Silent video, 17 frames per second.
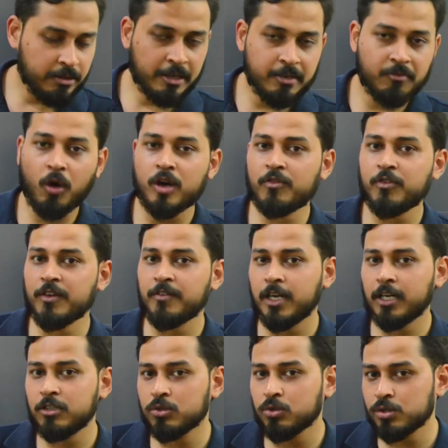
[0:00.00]
what we will
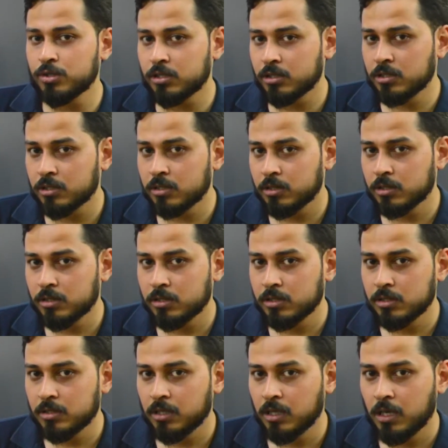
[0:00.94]
use?
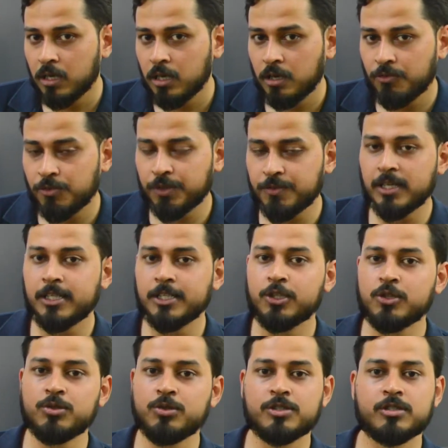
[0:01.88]
We will
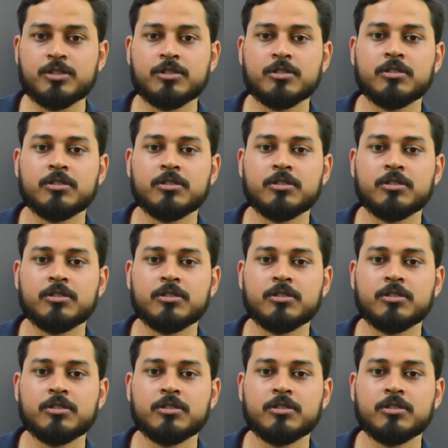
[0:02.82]
use